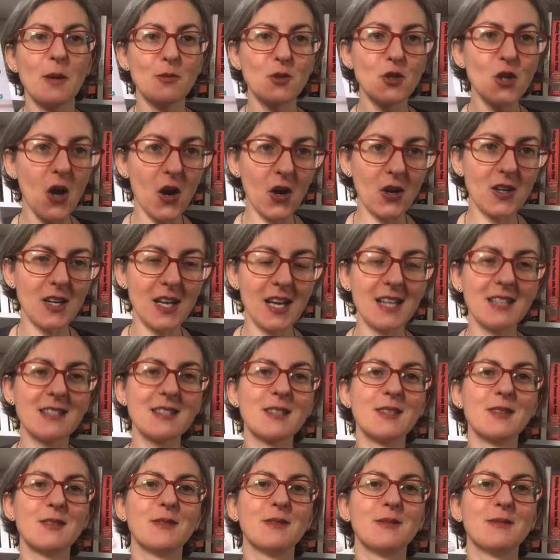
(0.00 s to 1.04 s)

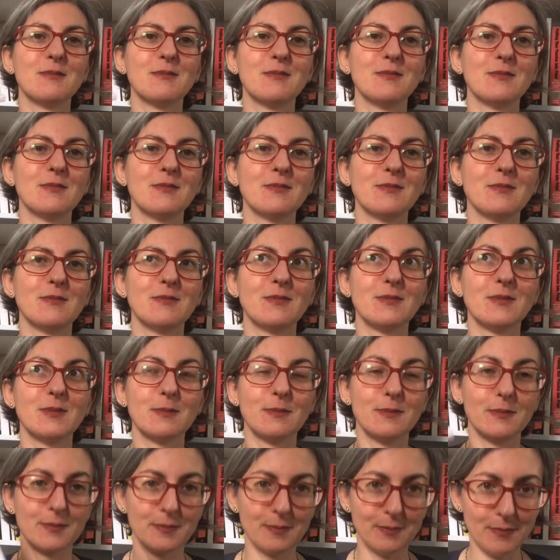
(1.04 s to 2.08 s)
chocolate,
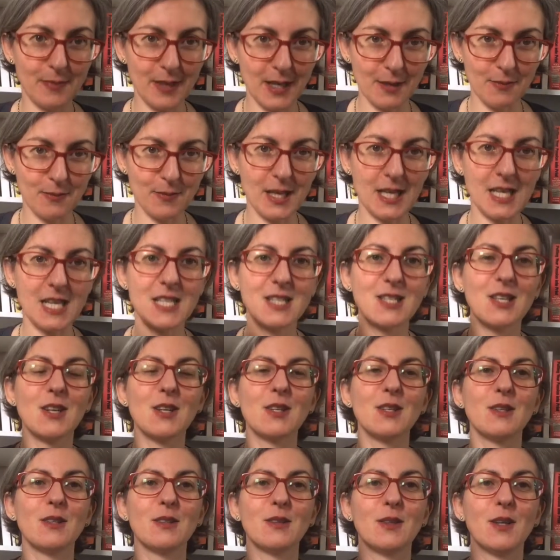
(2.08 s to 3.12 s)

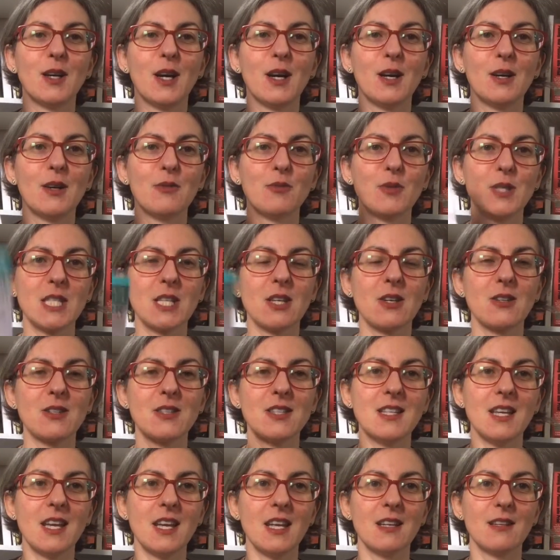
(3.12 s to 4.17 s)
Madison,
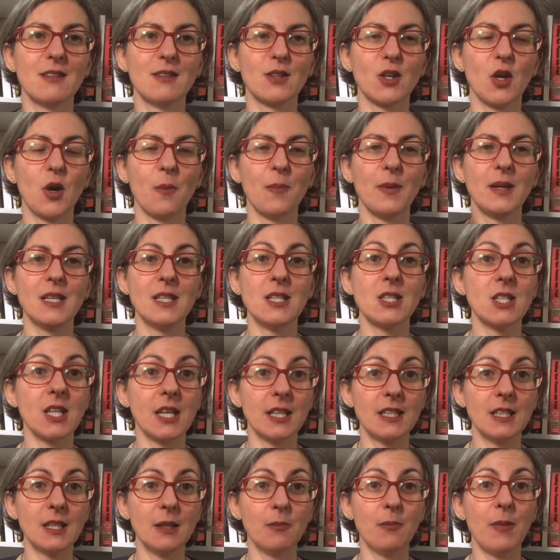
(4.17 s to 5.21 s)
Wisconsin company,
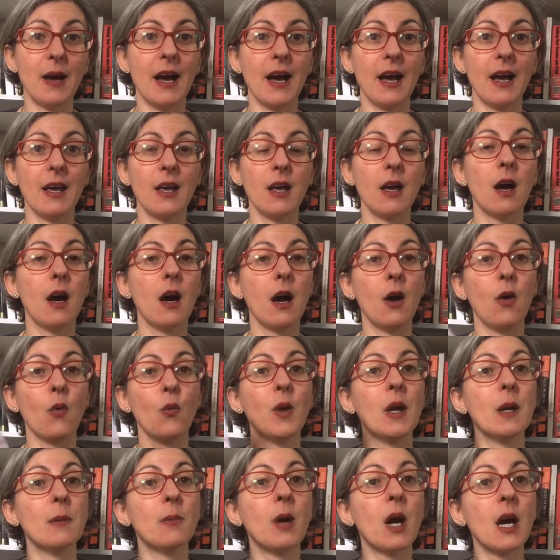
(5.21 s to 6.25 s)
started by
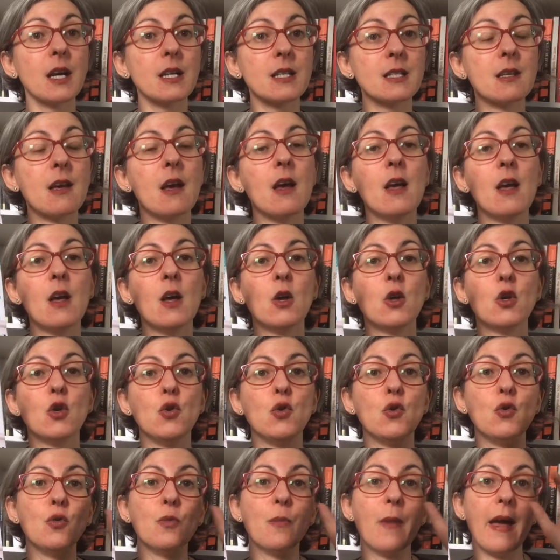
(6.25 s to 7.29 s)
Will Marks.
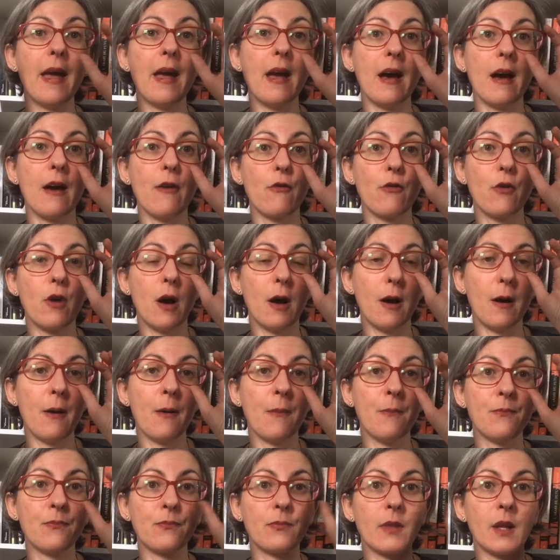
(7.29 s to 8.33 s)
You may have,
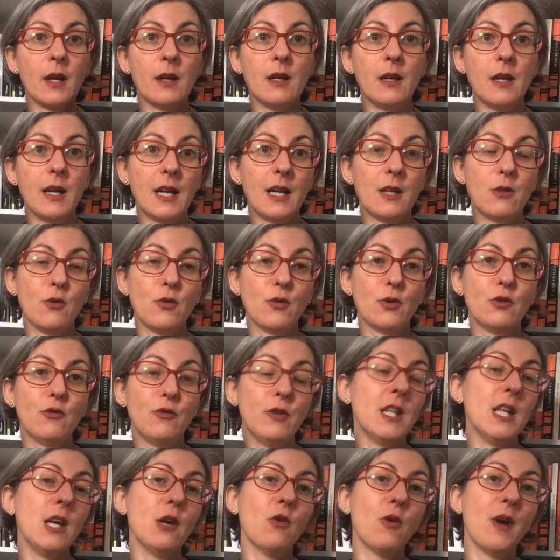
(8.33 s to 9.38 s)
like the
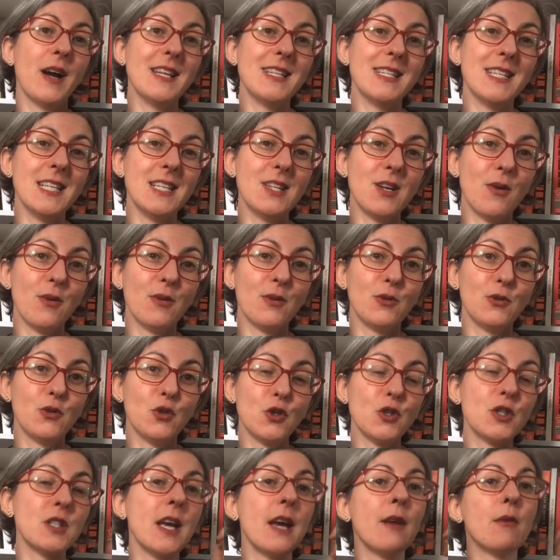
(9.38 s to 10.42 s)
video I did on
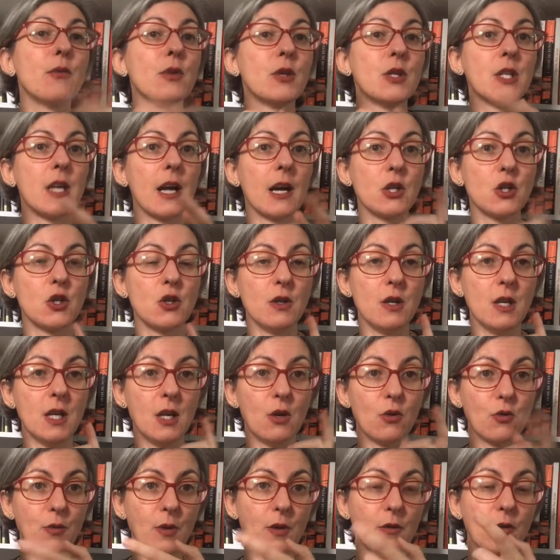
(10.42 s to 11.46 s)
Tuesday was actually
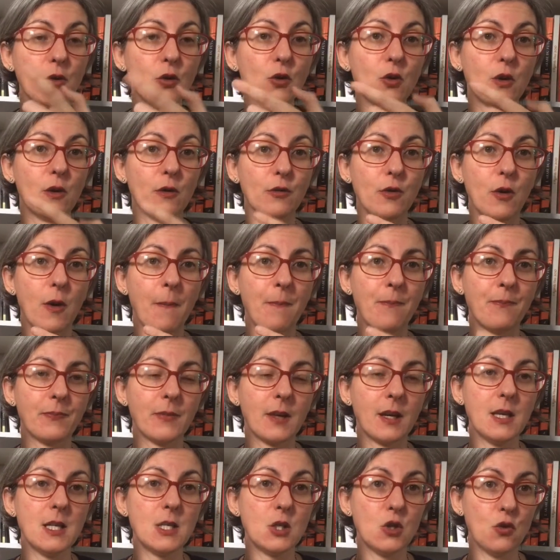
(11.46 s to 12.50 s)
a review of
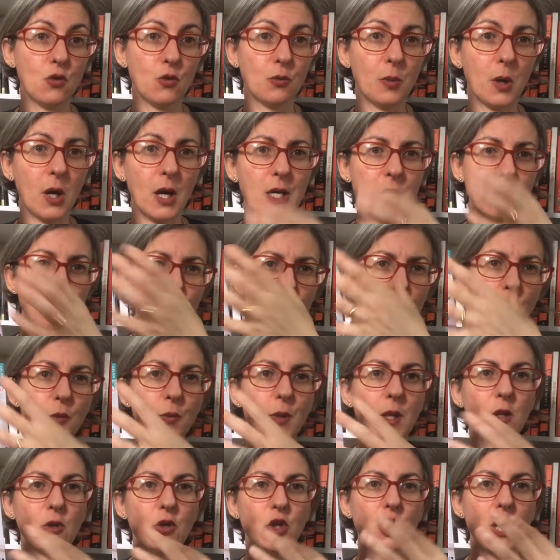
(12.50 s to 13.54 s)
his new bars, you know,
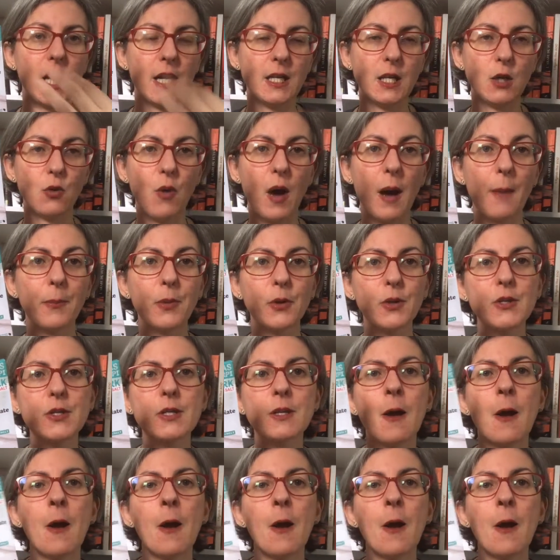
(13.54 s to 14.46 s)
with the shiny wrappers.